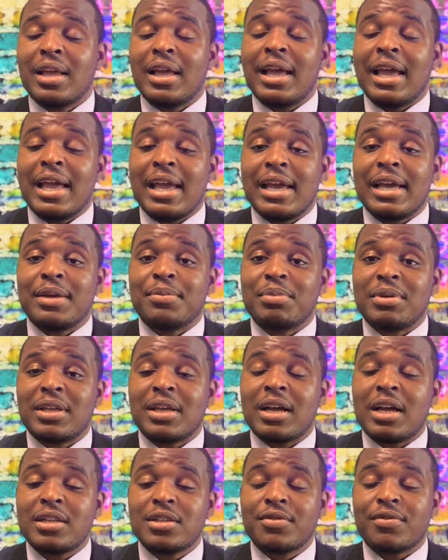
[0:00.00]
And
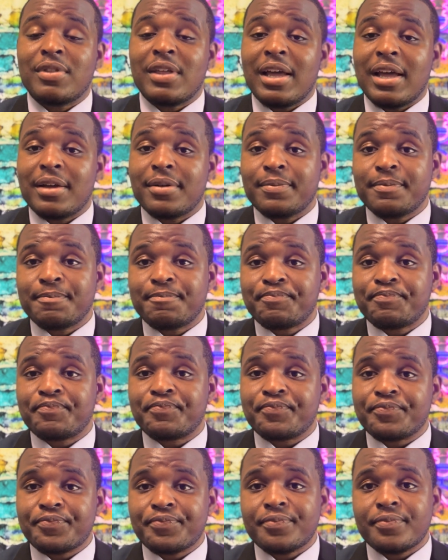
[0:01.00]
because of that,
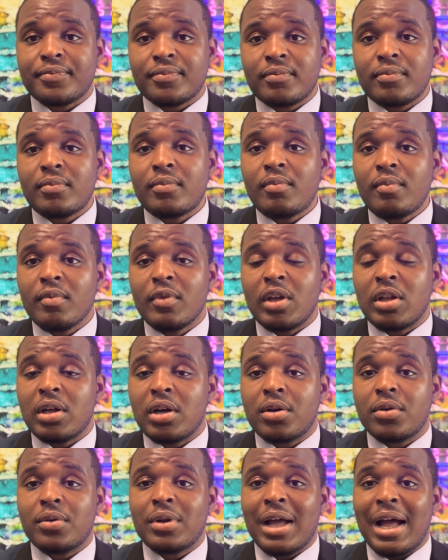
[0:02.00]
you
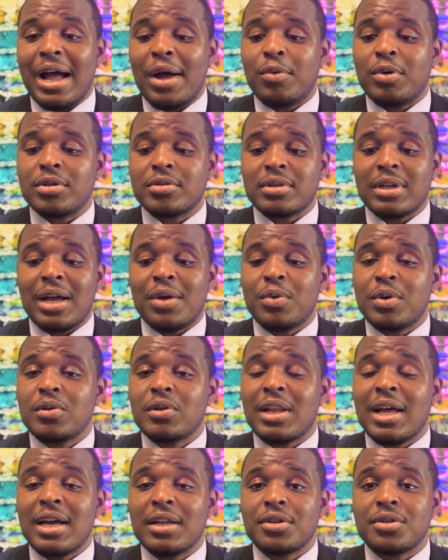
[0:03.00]
know, I won't
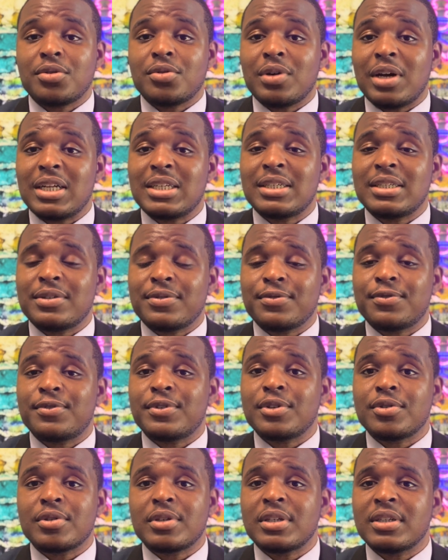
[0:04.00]
lie to you. I didn't
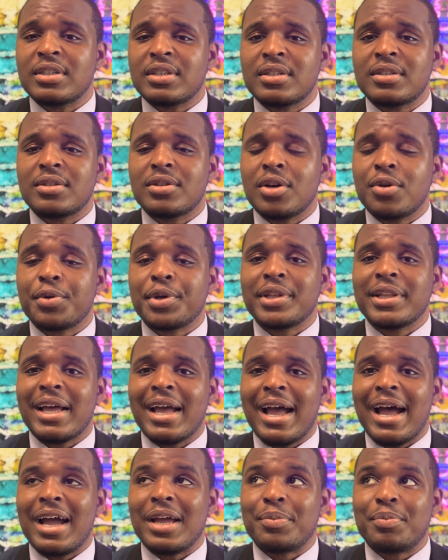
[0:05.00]
feel good knowing that
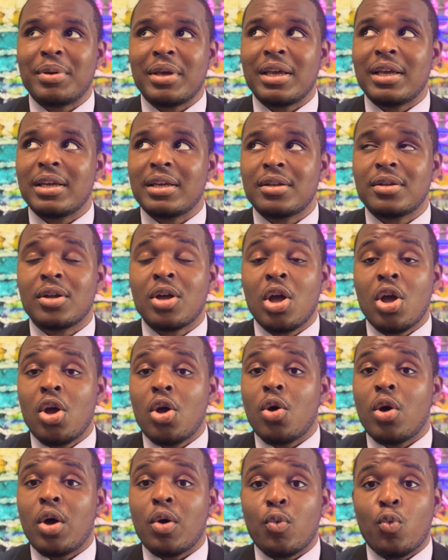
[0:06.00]
I paid
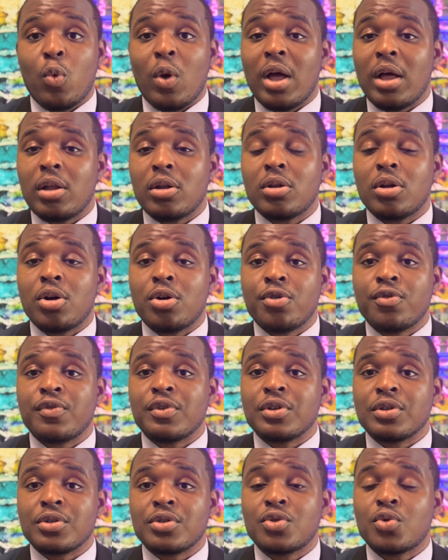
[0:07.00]
well
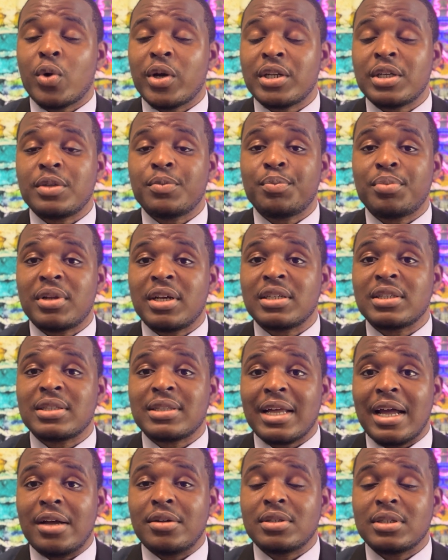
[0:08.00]
over
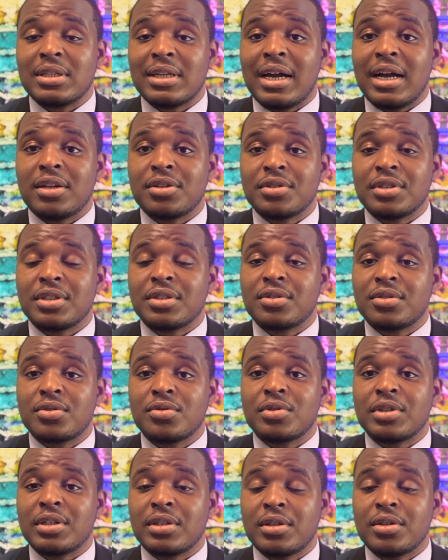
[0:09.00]
$20,000+ in
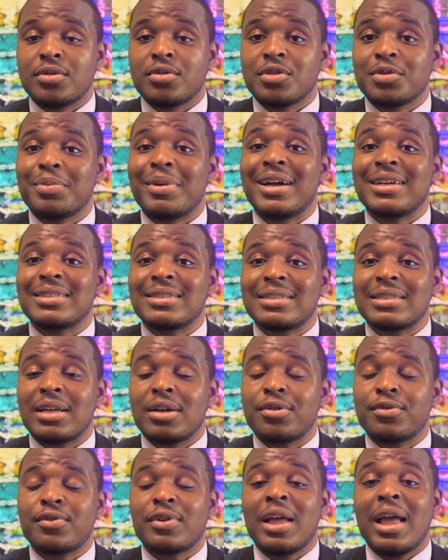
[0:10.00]
student loans
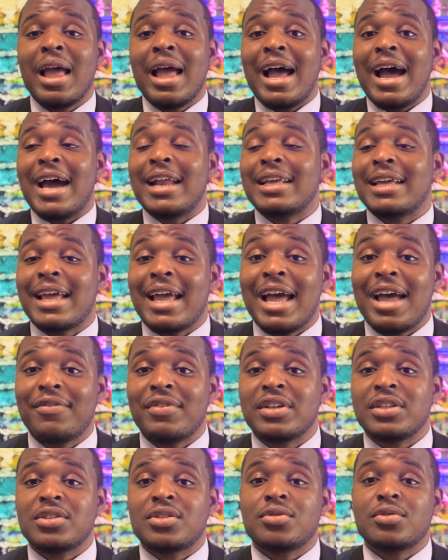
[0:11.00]
myself. I didn't have
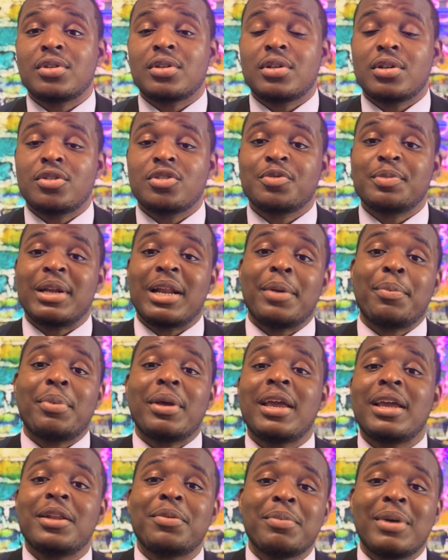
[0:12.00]
any student loans, but I
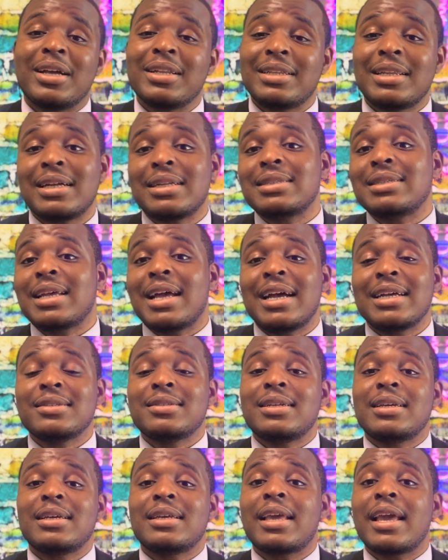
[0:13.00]
paid my debts as
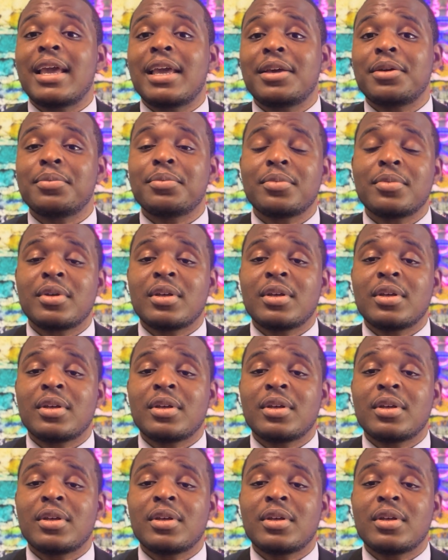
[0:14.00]
they came